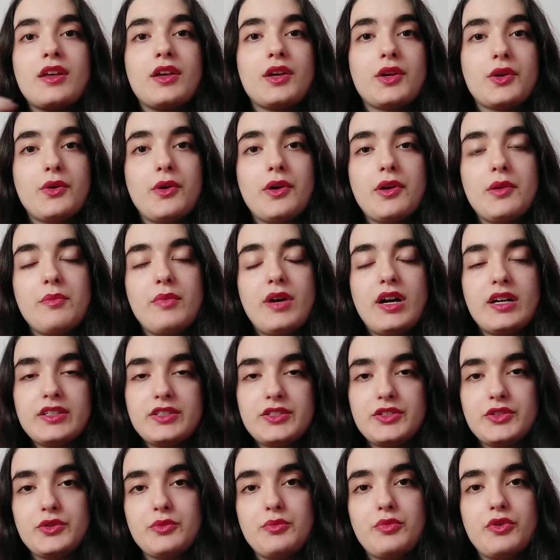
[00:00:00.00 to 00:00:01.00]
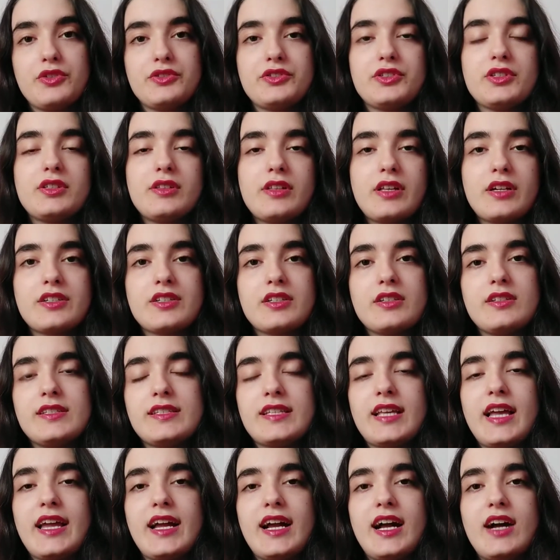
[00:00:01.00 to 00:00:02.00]
Going back to poetry collections,
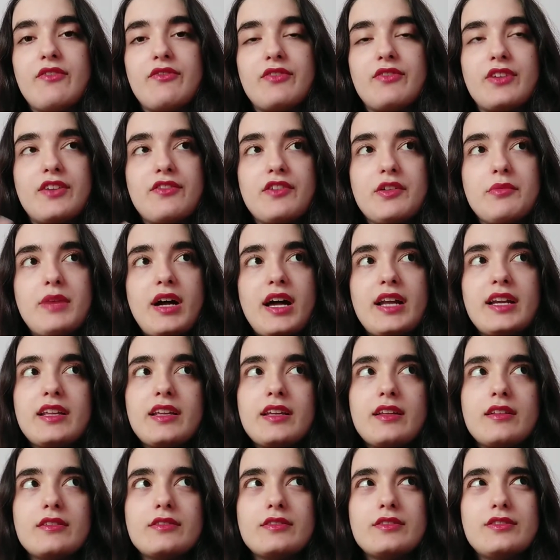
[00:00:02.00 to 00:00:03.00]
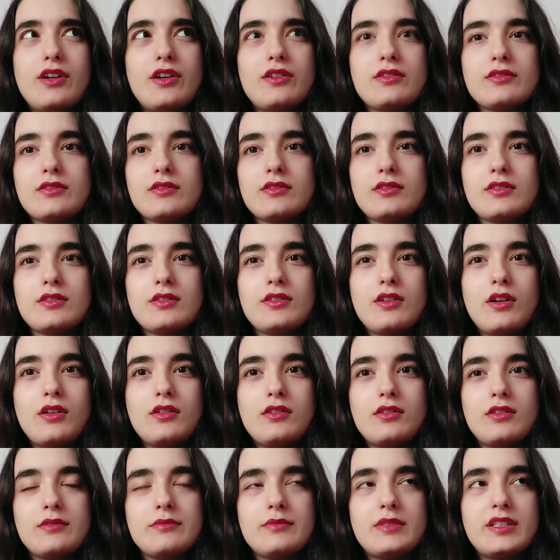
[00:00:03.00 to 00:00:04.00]
I have Everybody Don
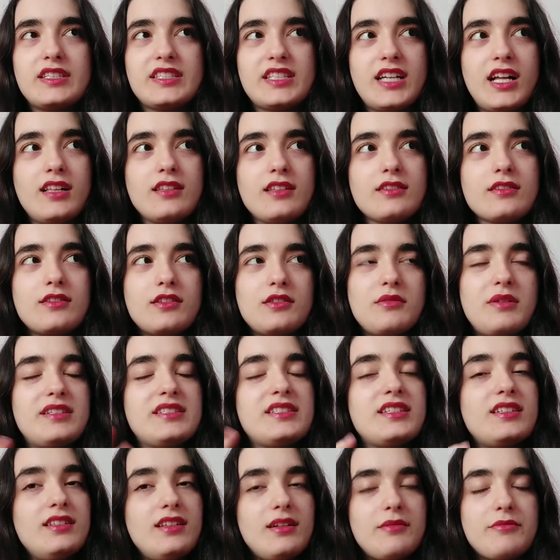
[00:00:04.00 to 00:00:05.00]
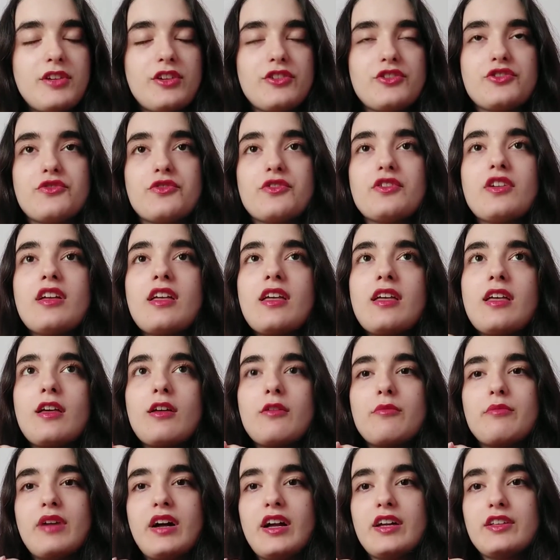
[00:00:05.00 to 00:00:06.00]
Colomental, I'm not sure,
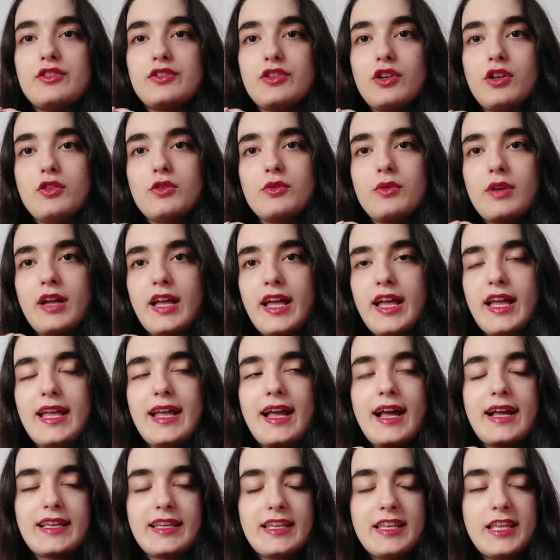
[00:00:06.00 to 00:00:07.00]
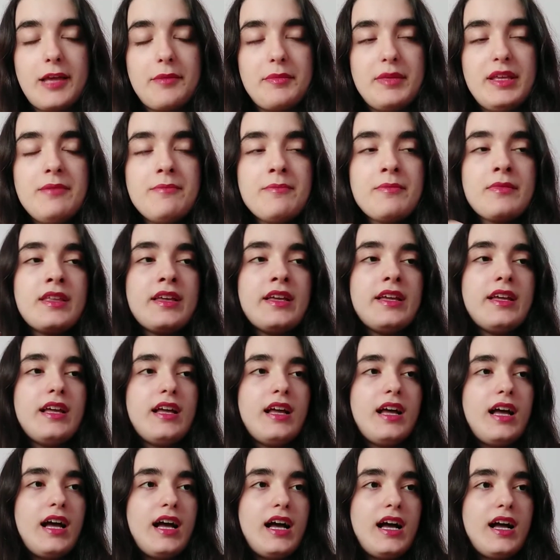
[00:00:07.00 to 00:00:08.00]
by Tolu A. Akinyemi.
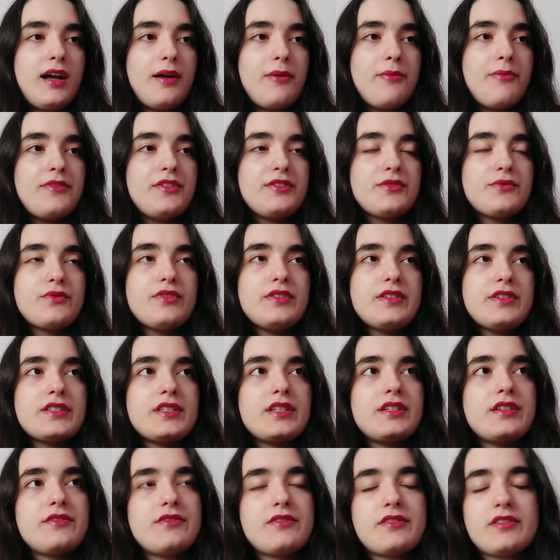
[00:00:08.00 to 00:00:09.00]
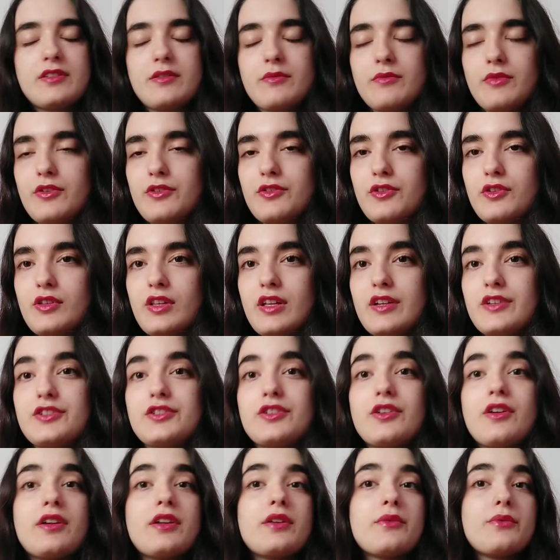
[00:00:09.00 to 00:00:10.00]
This was an interesting poetry
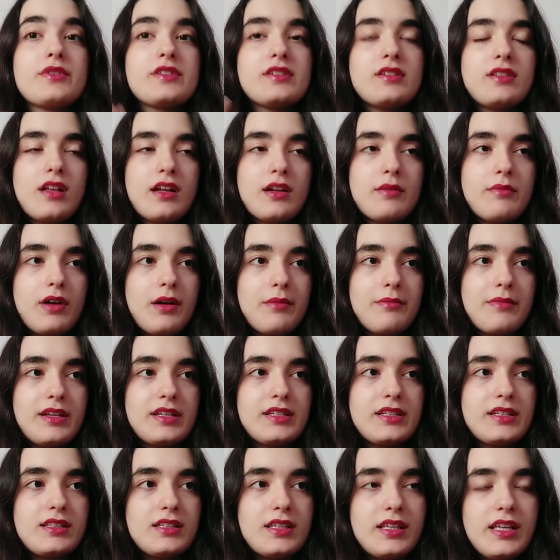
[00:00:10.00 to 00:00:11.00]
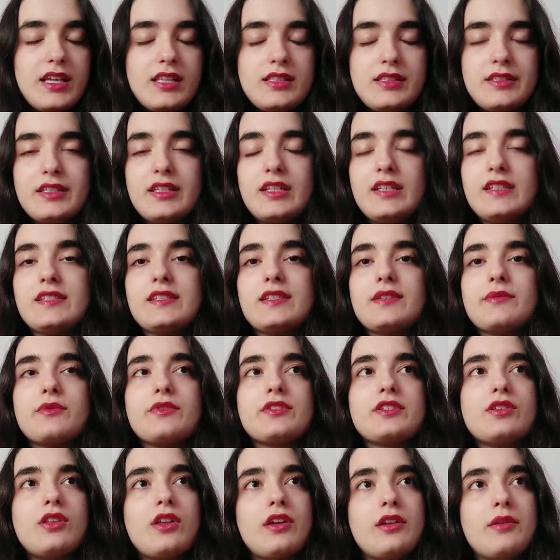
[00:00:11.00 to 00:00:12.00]
collection. It was a lot about mental illness, it
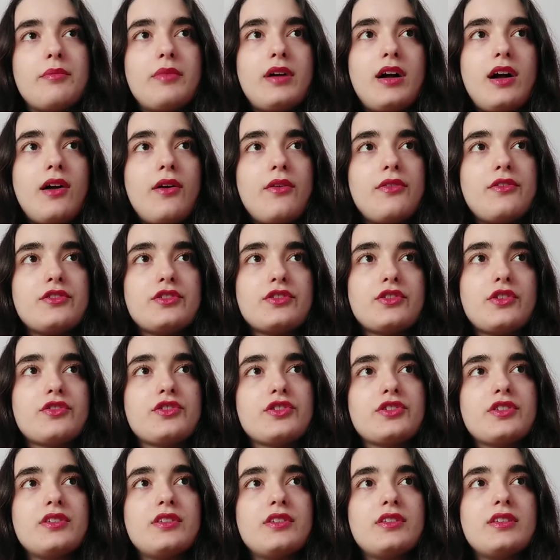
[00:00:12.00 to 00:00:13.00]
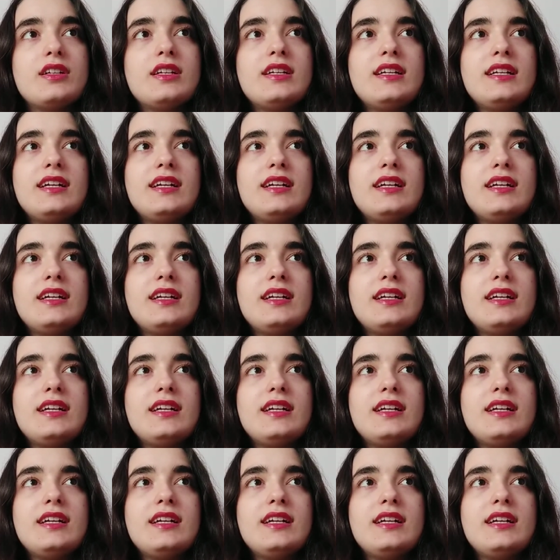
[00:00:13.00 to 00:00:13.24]
was a lot about the social